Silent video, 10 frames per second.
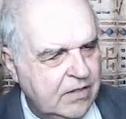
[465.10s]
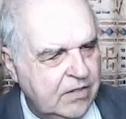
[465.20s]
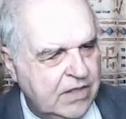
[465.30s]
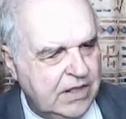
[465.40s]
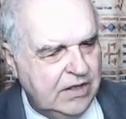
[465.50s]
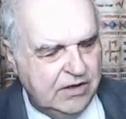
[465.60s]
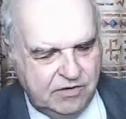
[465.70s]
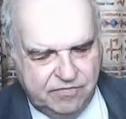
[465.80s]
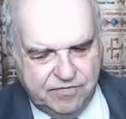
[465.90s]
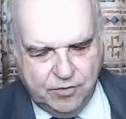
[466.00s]
the
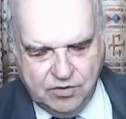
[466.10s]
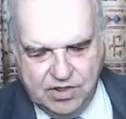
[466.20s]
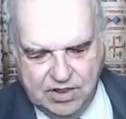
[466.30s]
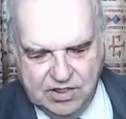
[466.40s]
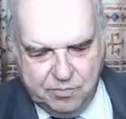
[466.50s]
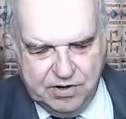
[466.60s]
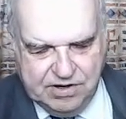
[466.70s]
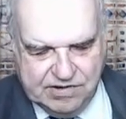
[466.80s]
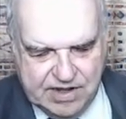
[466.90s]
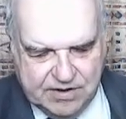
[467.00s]
default, the
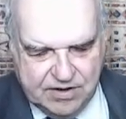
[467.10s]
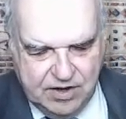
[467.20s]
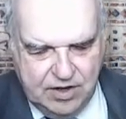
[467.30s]
preset,